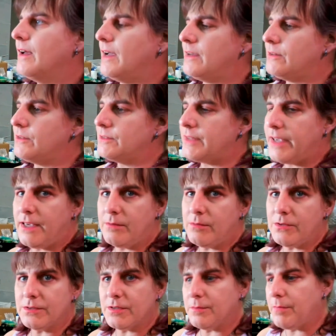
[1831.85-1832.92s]
I was
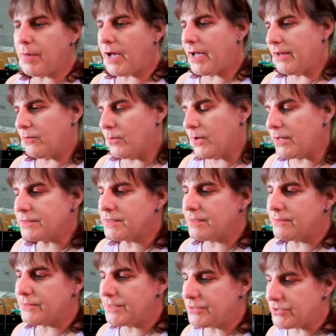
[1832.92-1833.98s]
able to buy a
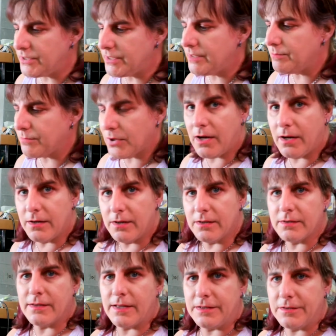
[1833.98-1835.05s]
relatively cheap product.